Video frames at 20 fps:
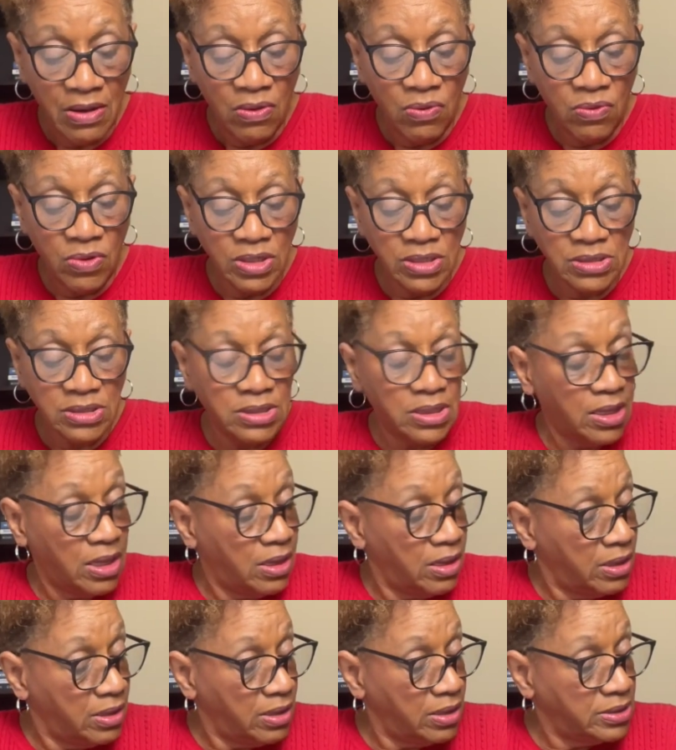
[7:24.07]
was
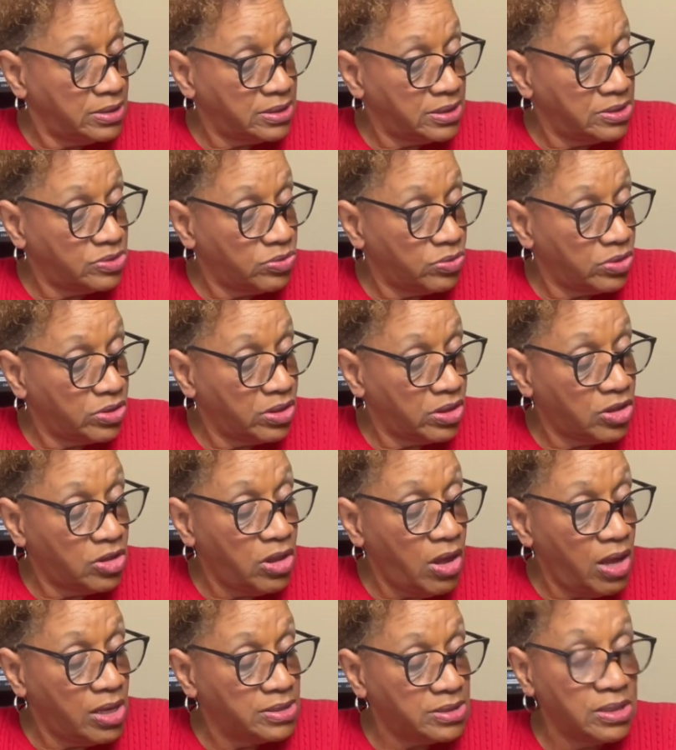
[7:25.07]
it says the
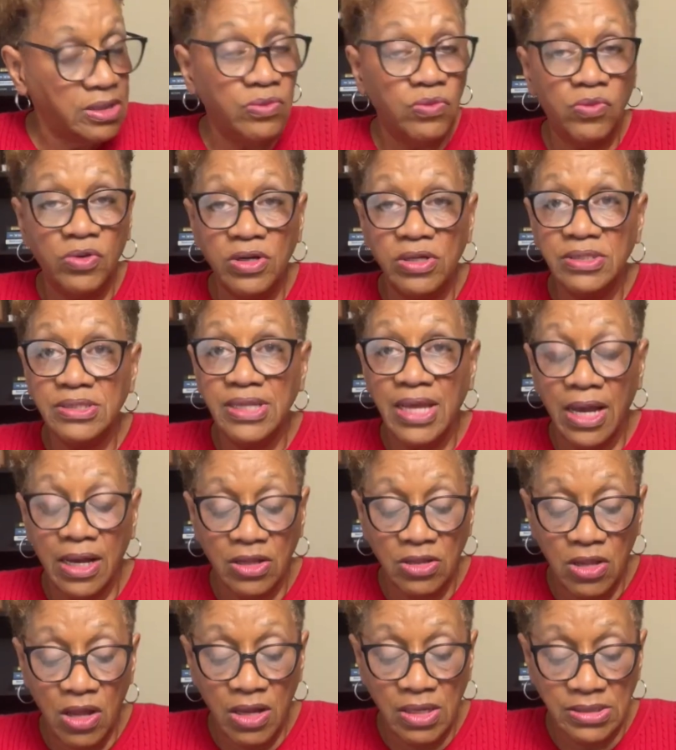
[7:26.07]
closet. Where is that
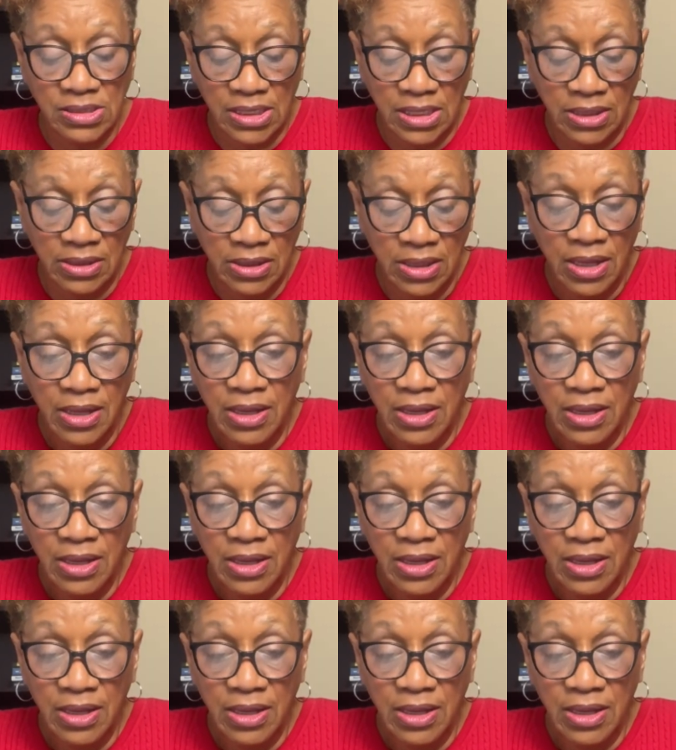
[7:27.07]
closet?